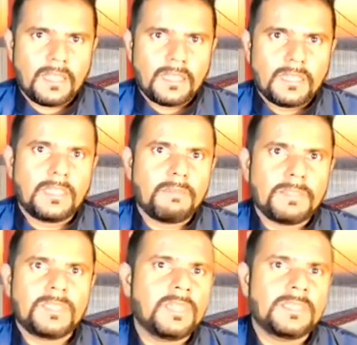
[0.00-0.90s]
That means
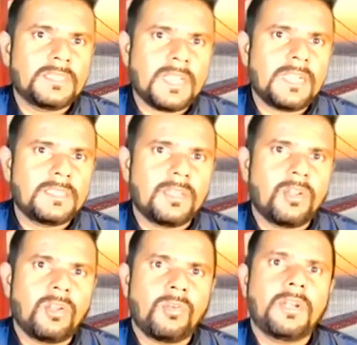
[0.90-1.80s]
their cells
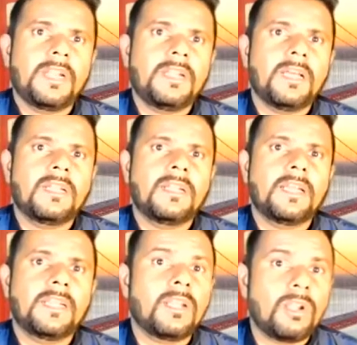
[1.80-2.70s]
are already
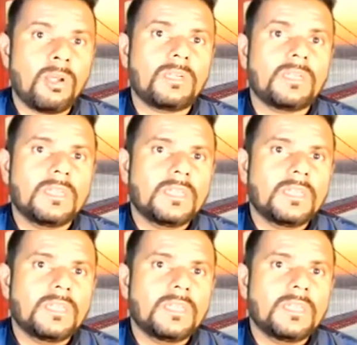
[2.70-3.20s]
died a lot.